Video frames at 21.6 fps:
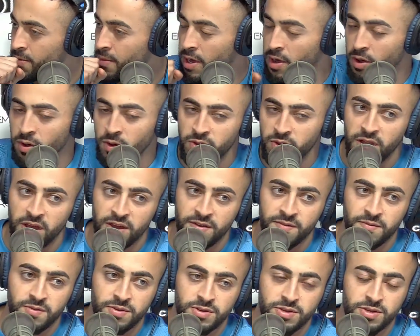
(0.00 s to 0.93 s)
whole
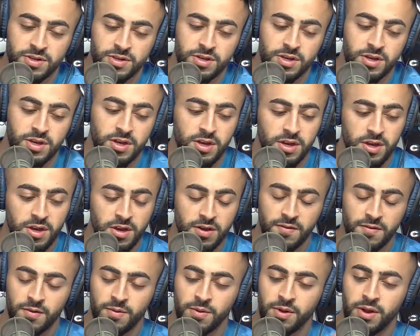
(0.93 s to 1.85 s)
life was,
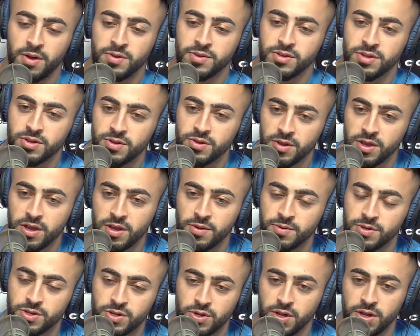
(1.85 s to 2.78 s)
from when I was a little kid,
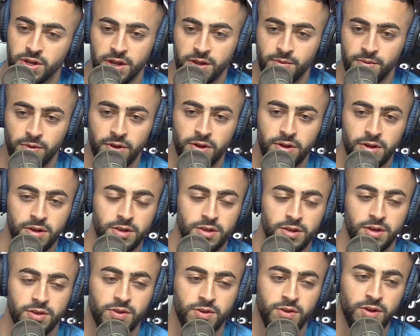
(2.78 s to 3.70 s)
was training, bro.
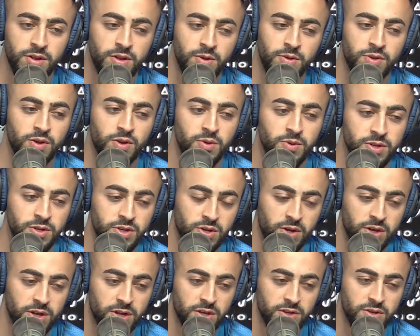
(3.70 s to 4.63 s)
That's all. It was always
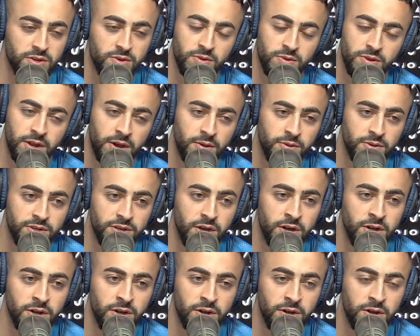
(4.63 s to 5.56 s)
training. So when I was
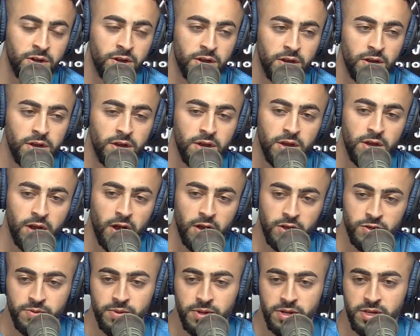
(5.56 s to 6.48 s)
younger, I
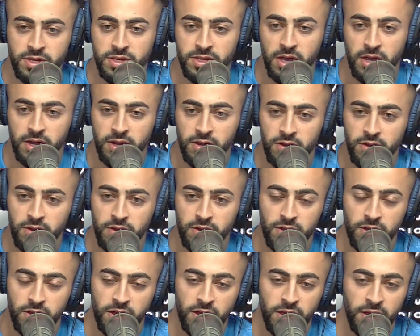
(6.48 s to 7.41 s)
was playing soccer.
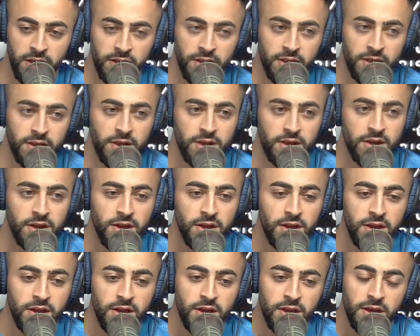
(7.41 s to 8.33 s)
And
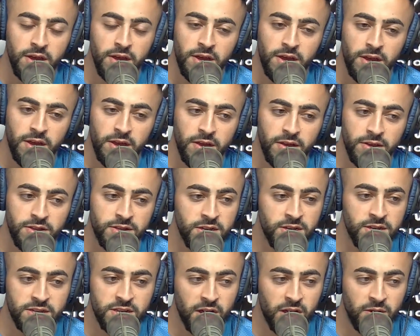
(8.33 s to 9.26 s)

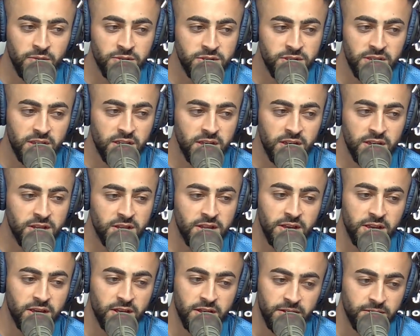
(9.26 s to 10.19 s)
since I was a kid,
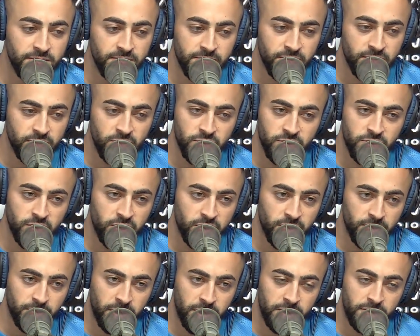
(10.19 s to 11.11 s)
like, you're
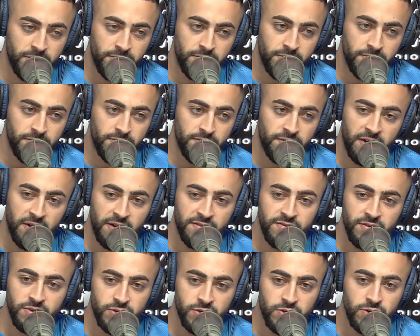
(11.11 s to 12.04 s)
talking about 5
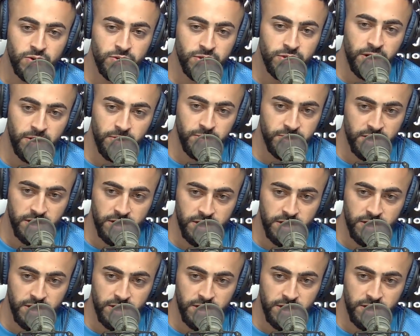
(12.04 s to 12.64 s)
years old, that was like a